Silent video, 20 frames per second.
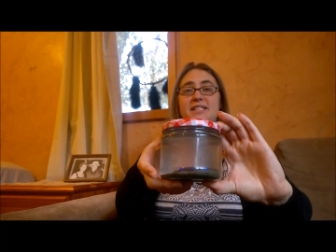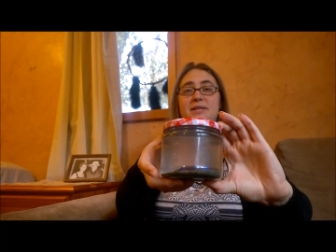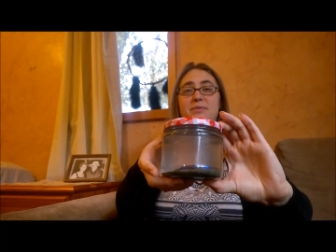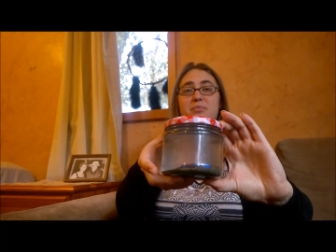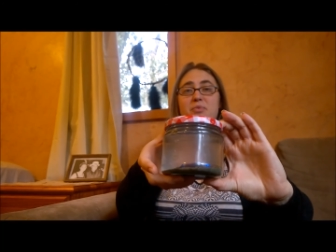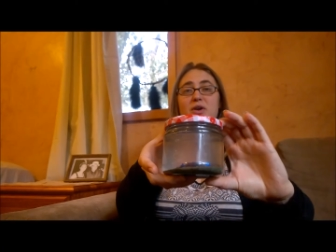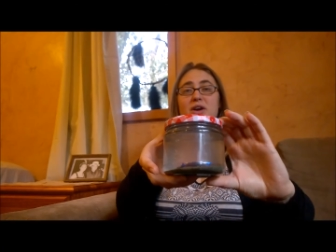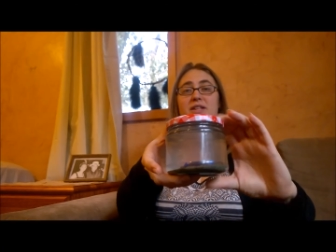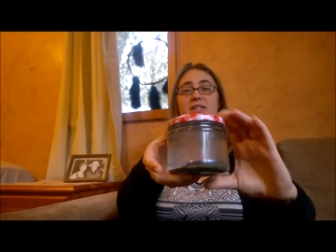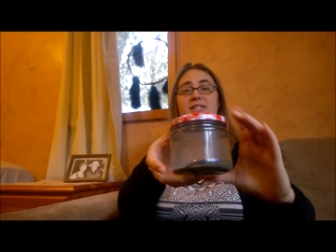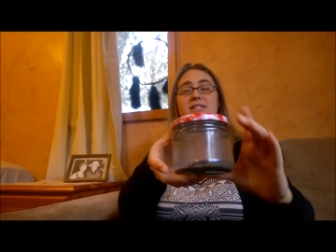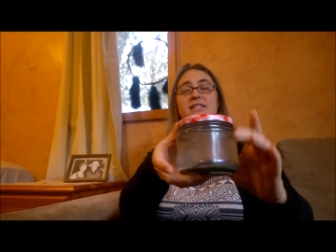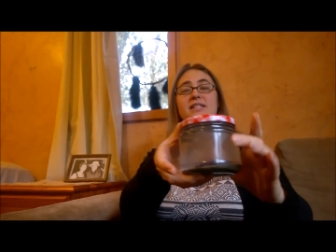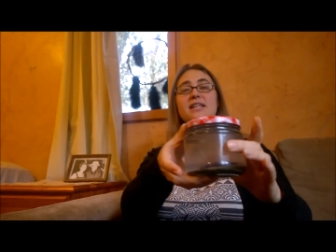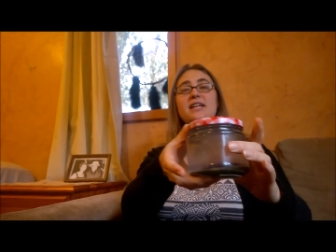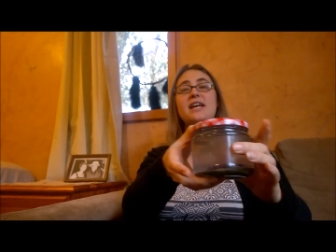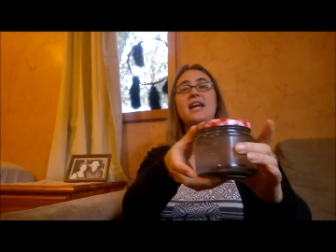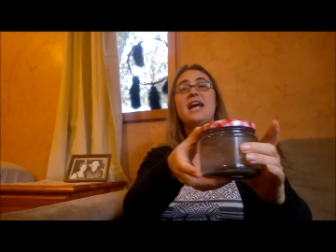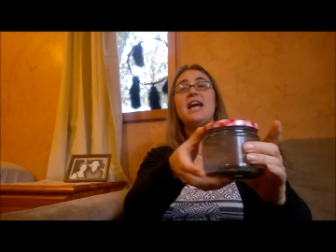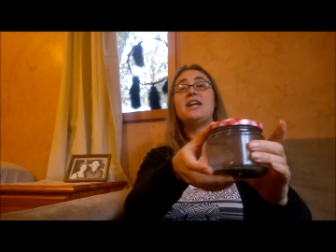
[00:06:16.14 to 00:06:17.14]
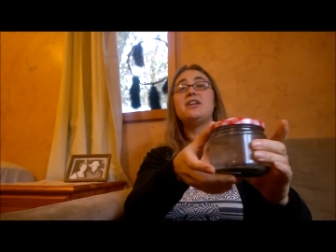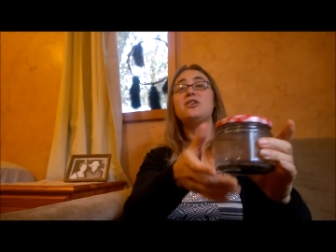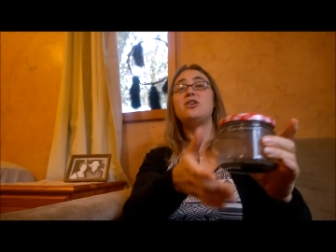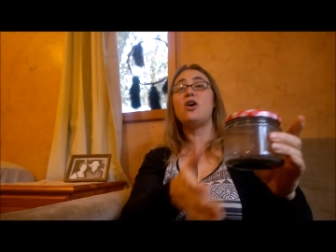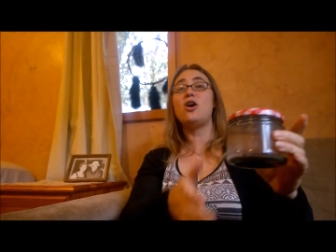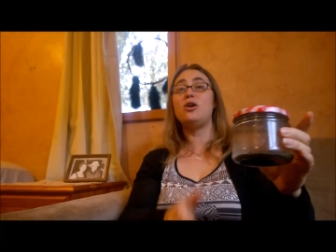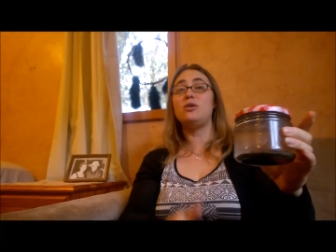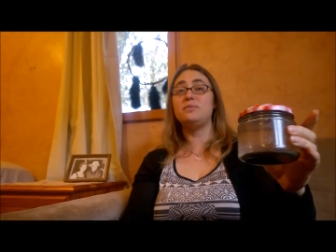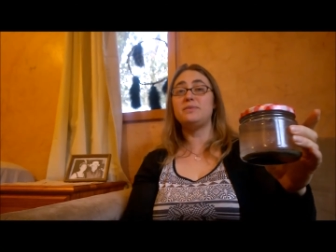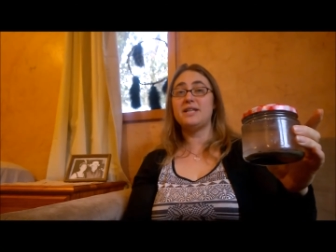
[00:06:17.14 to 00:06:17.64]
deep breaths and
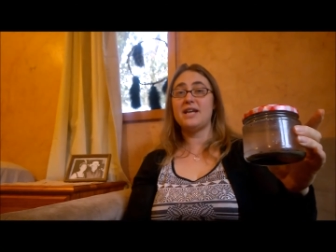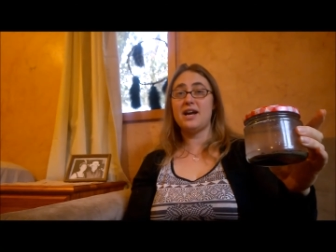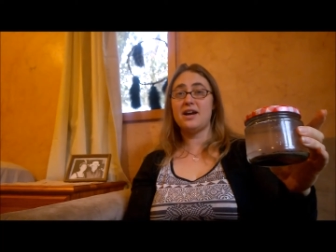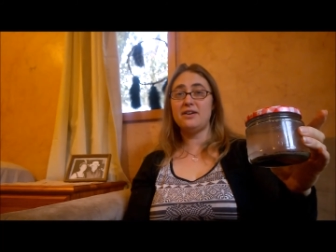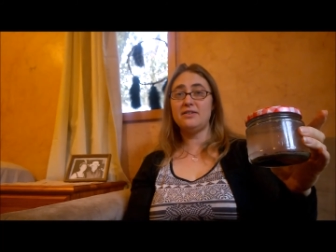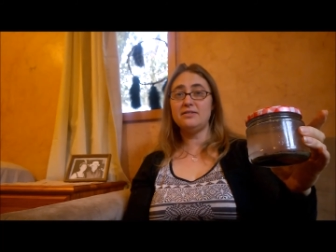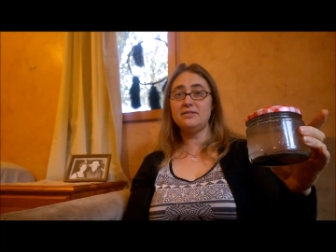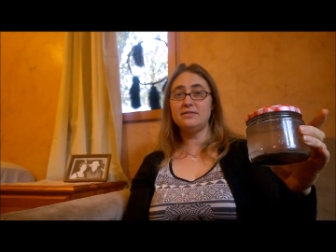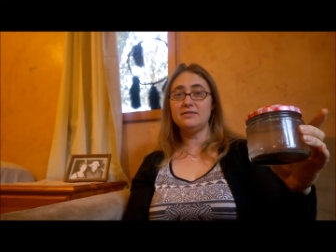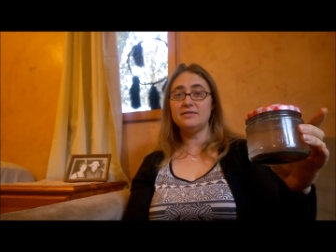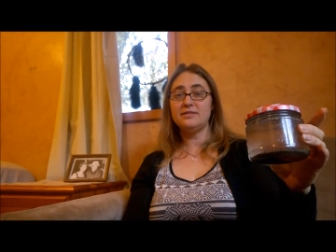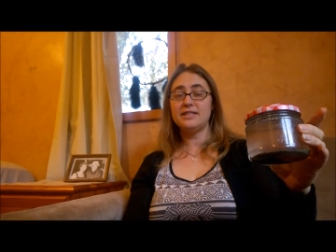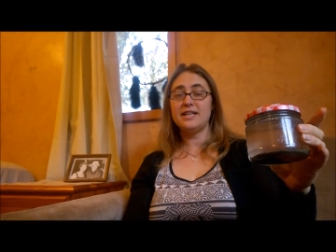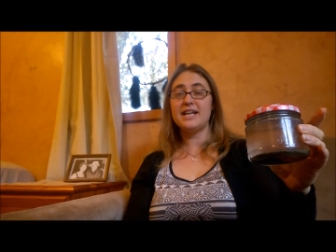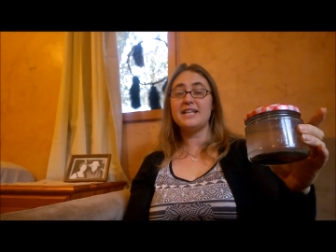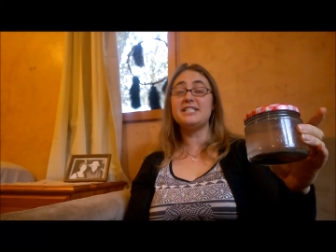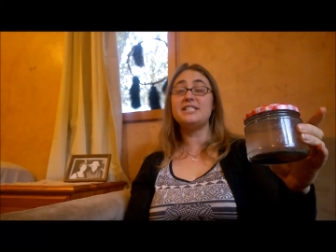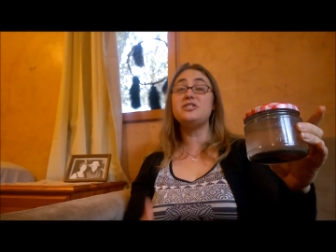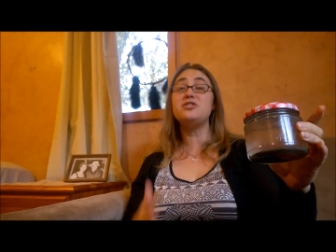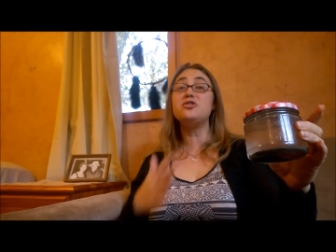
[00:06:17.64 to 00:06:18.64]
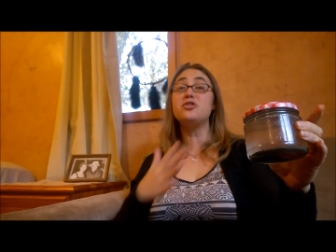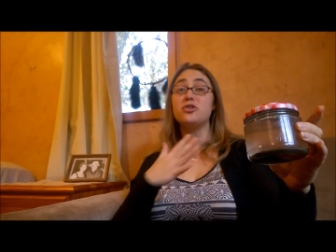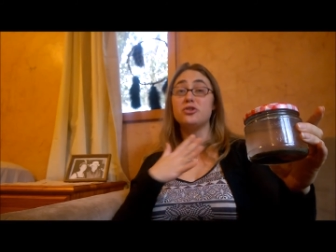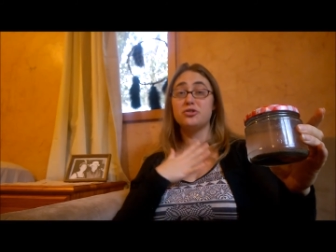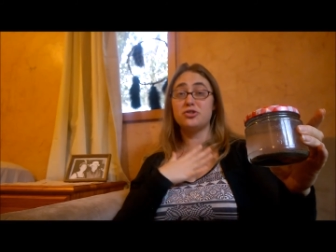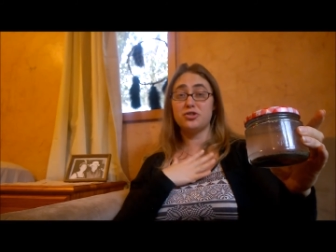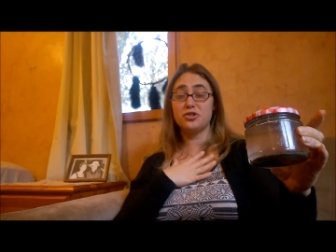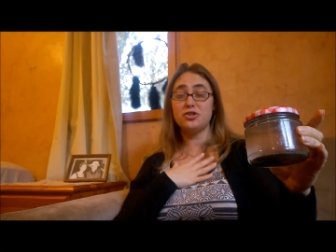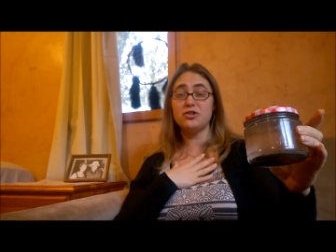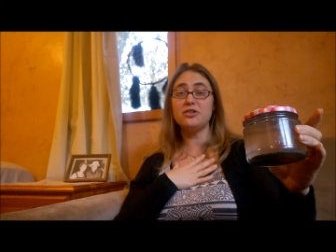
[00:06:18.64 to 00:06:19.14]
calm down and
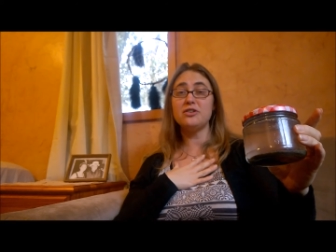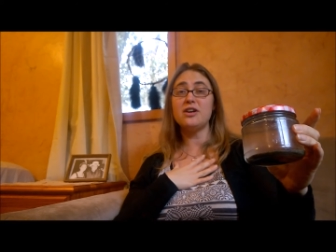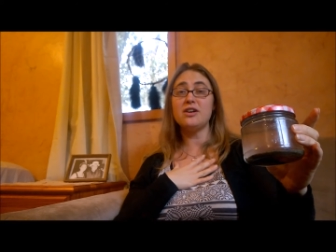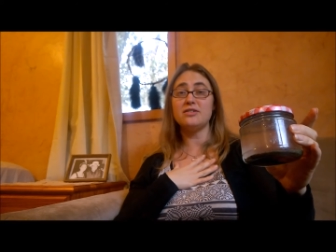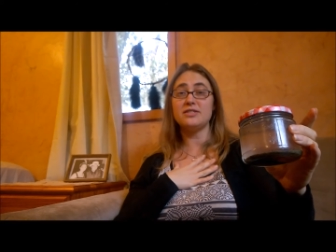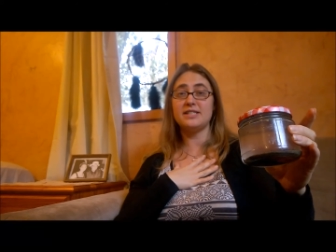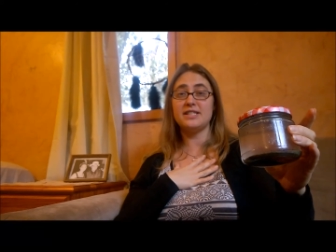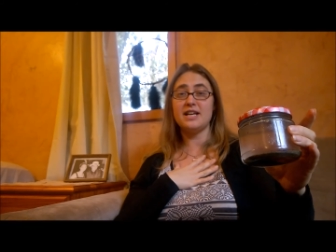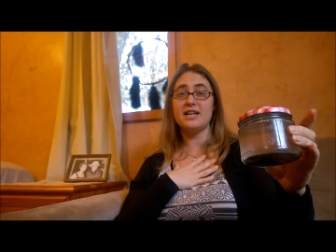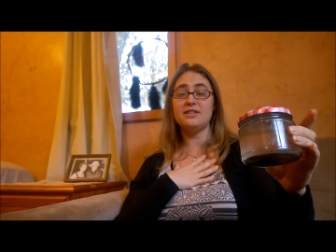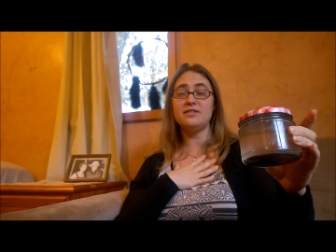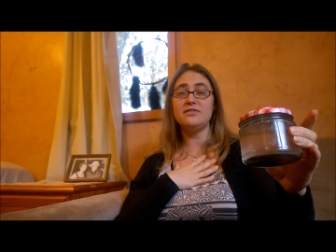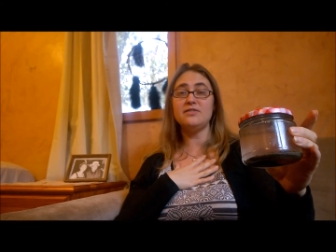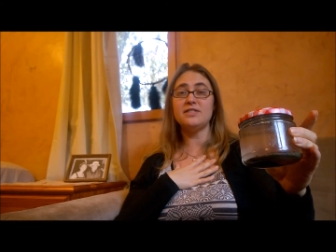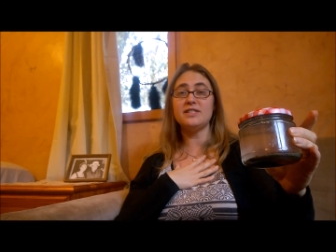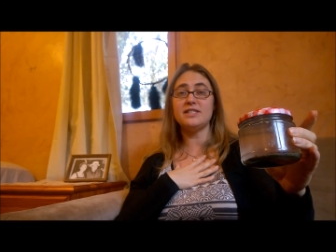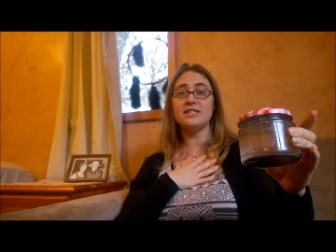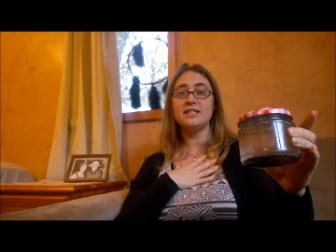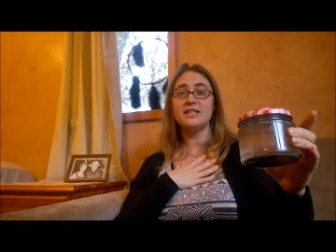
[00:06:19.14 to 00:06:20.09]
nurture ourselves